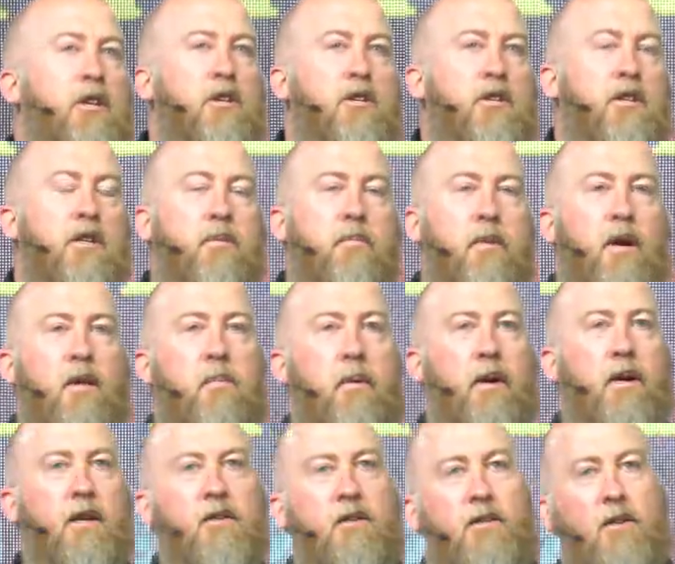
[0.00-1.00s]
to church this
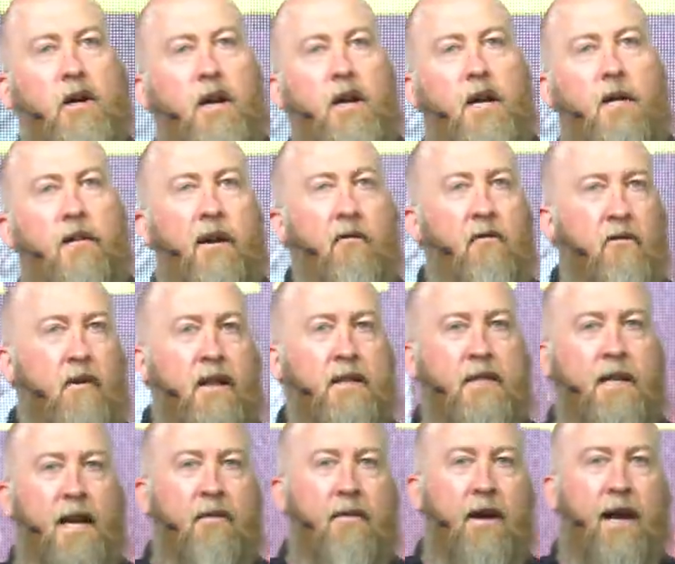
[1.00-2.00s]
month because they're talking about
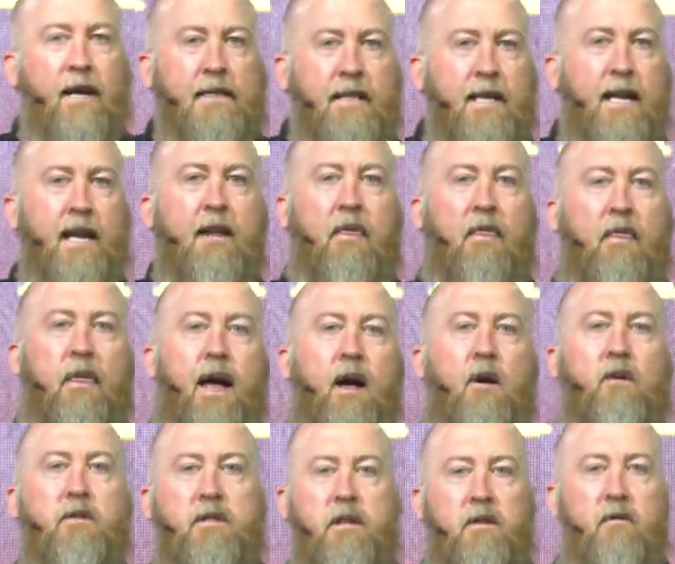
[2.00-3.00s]
friends, and I've got
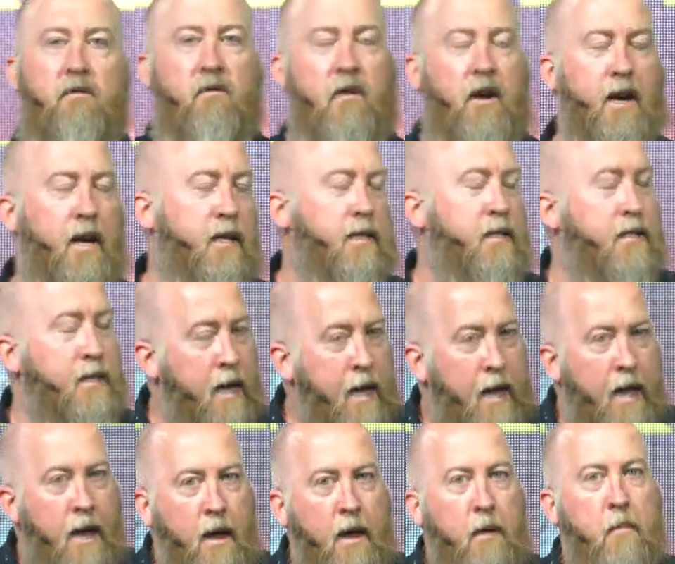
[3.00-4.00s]
10,000 friends.
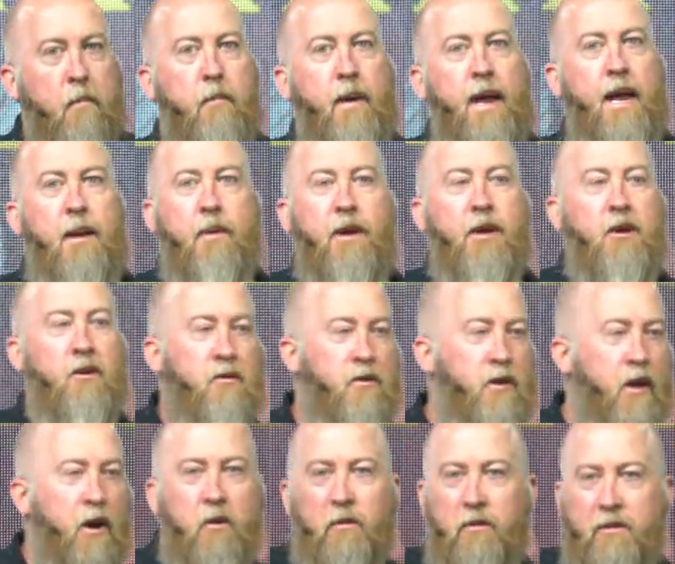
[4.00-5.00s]
Maybe
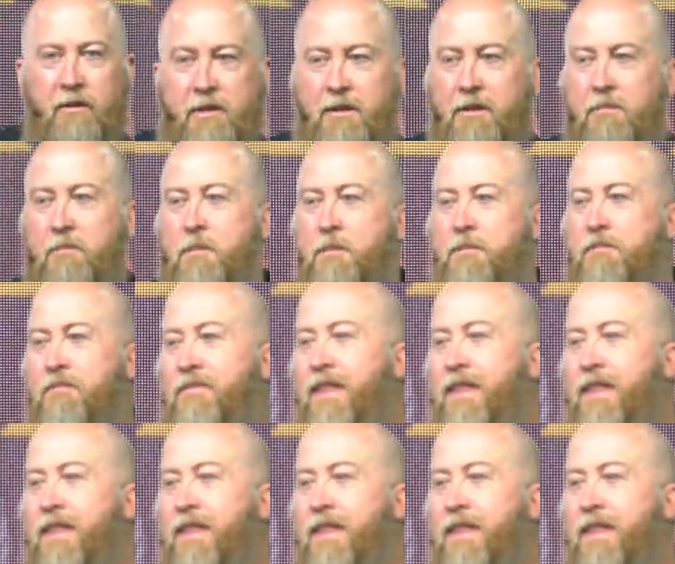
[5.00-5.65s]
you don't.